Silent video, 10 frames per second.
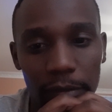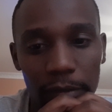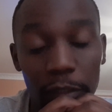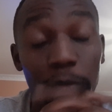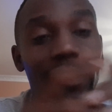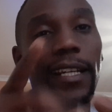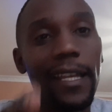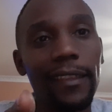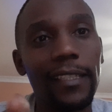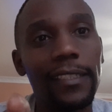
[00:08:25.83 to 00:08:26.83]
she was a
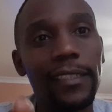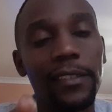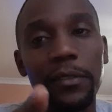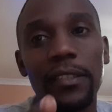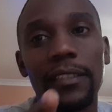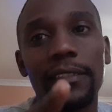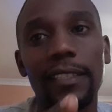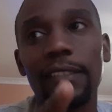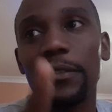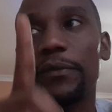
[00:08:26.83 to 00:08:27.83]
Catholic. So in the
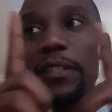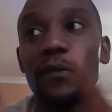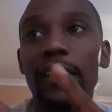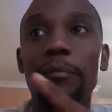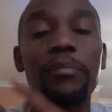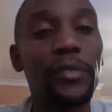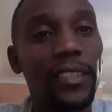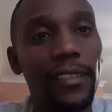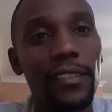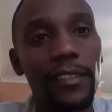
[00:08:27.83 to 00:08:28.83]
sense of, even a
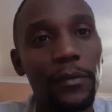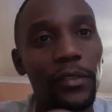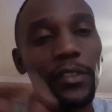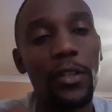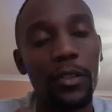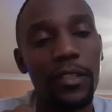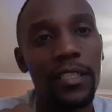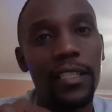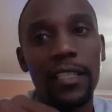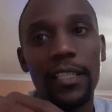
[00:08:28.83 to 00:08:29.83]
priest was
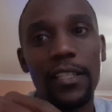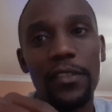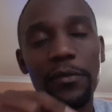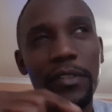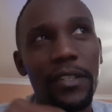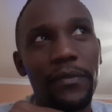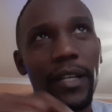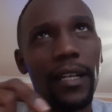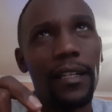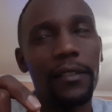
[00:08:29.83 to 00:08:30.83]
called to give
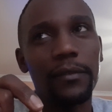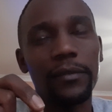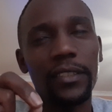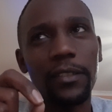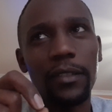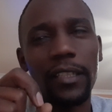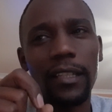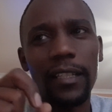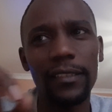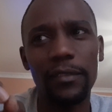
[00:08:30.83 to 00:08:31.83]
her, is it called the
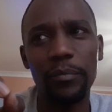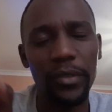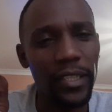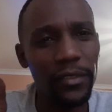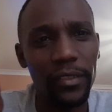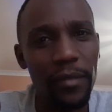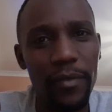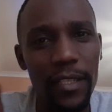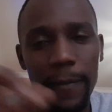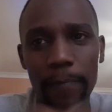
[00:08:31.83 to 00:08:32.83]
last prayers or
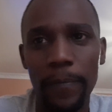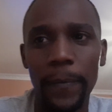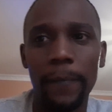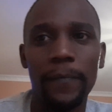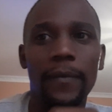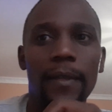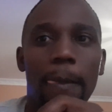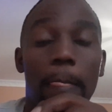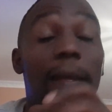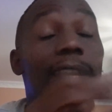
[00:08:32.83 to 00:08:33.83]
something?
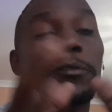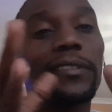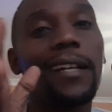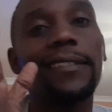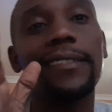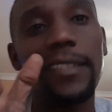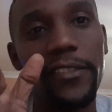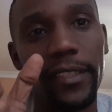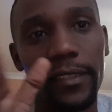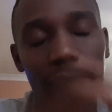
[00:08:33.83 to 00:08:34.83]
Yeah, it was that
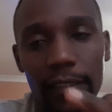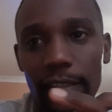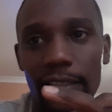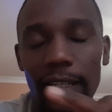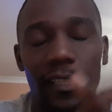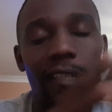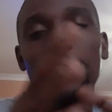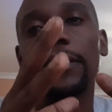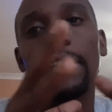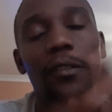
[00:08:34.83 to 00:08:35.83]
serious. She had
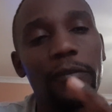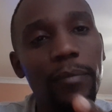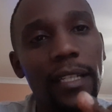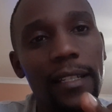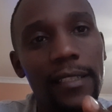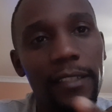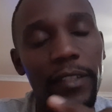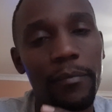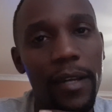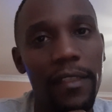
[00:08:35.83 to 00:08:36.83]
lost a lot of blood
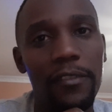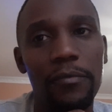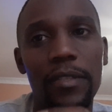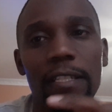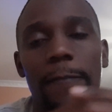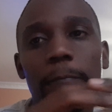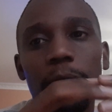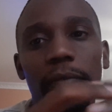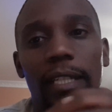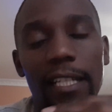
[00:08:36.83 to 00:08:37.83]
giving birth to me,
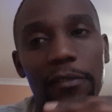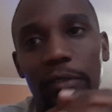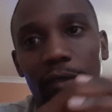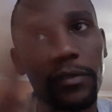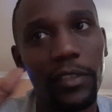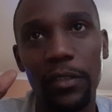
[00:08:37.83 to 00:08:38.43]
and it was,